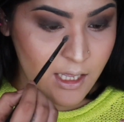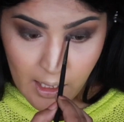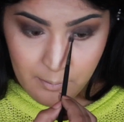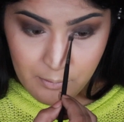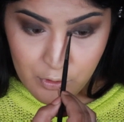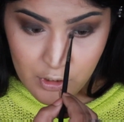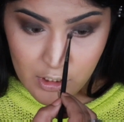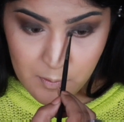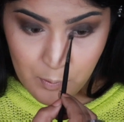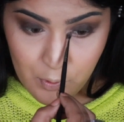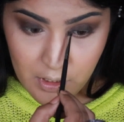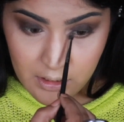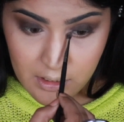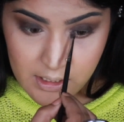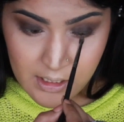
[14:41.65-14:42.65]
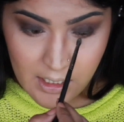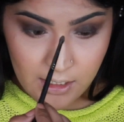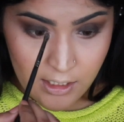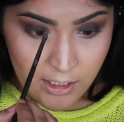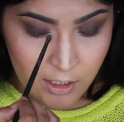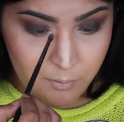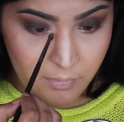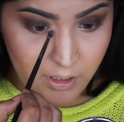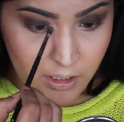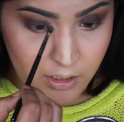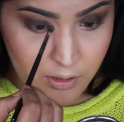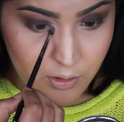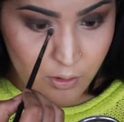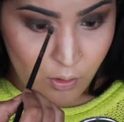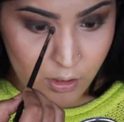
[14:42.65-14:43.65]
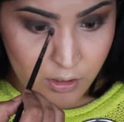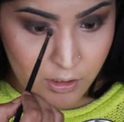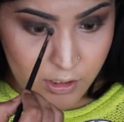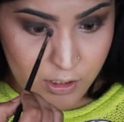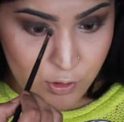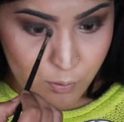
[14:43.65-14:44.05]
I'm just putting this color in my inner corners